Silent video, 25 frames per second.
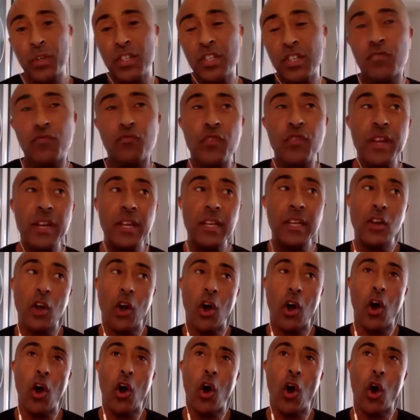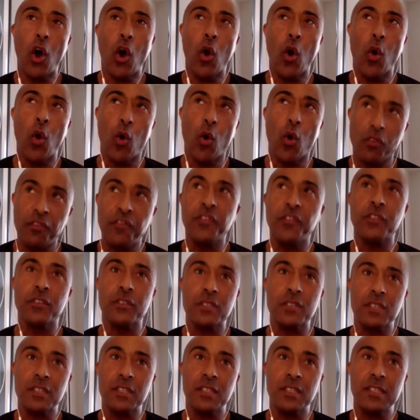is really awful
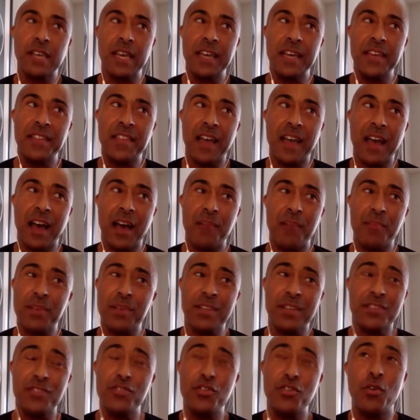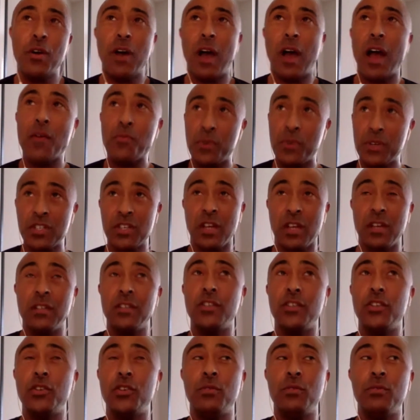to say that, because, I wish I
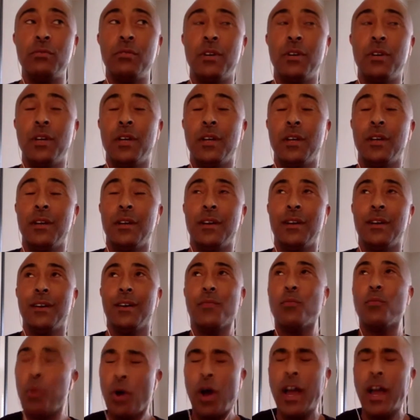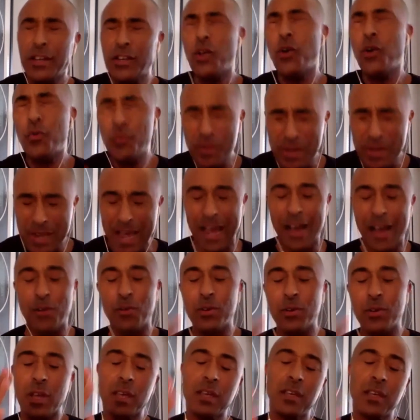knew what I know now and
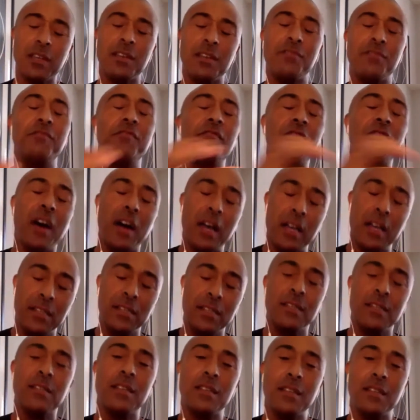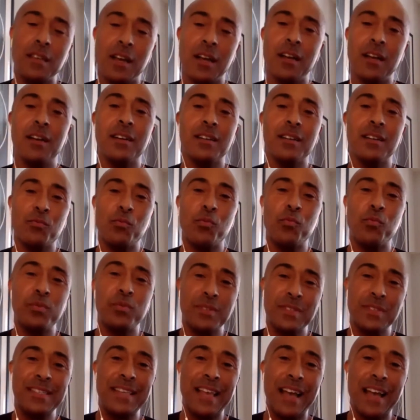I could advise the younger
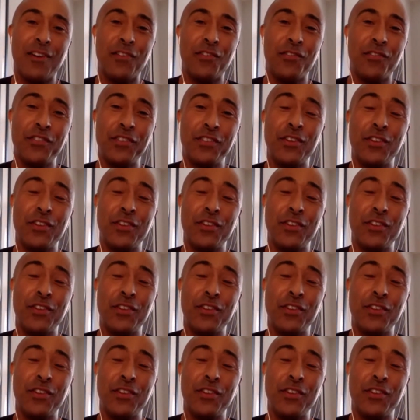self,